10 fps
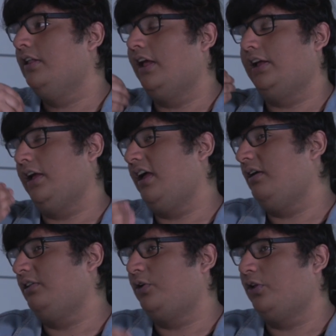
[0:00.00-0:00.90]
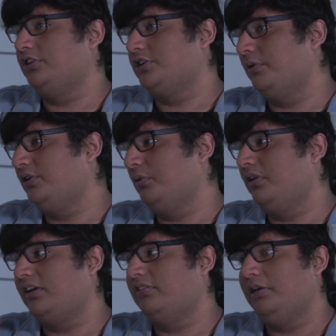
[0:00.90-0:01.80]
Like, the college I went to had
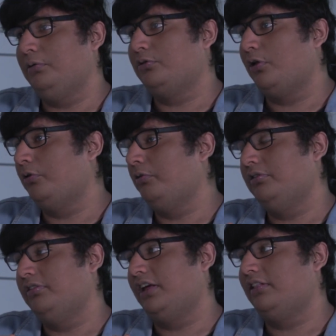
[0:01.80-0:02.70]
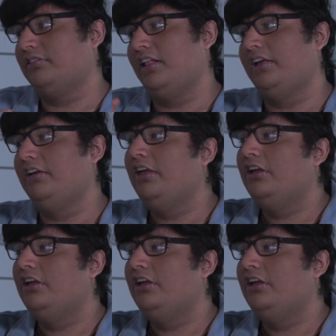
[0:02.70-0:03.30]
like a zero tolerance against like